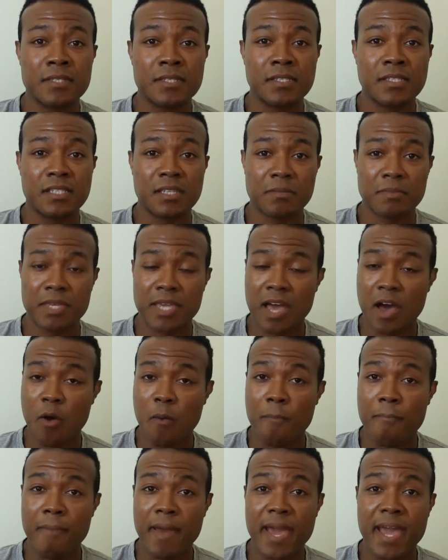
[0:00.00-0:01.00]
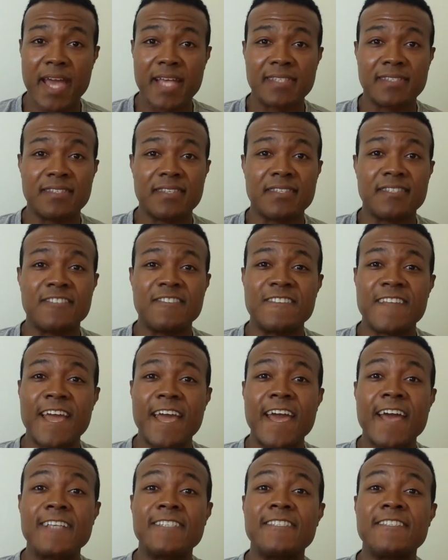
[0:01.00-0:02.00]
Some of y'all mask is
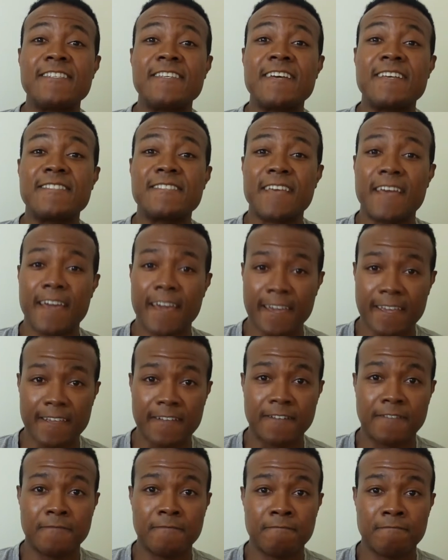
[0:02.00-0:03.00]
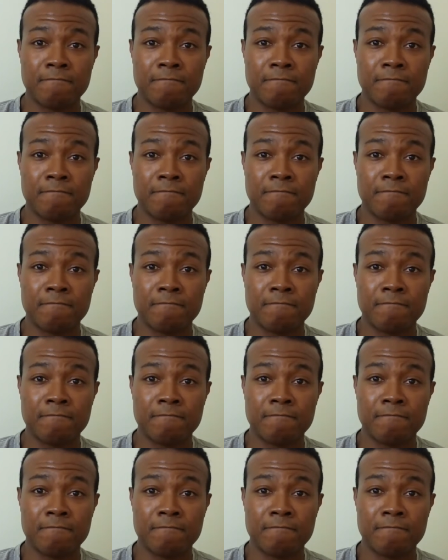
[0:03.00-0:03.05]
nasty as hell.